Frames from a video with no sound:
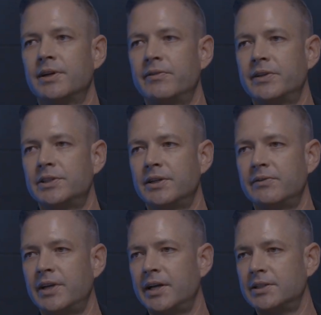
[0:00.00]
FHA,
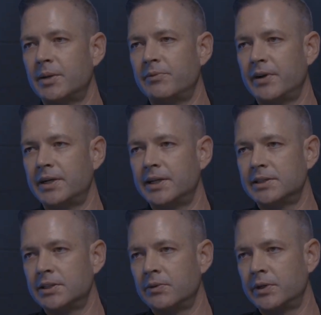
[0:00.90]
VA type
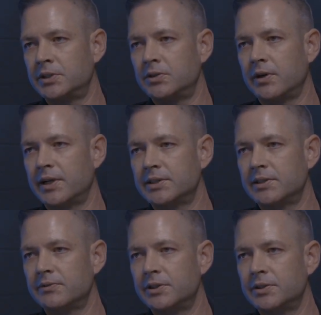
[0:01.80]
financing. We can do all that
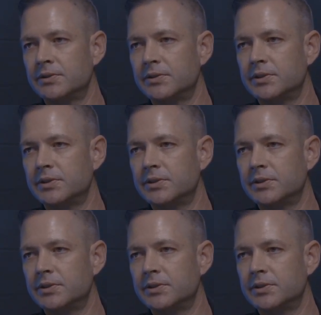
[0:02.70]
stuff too.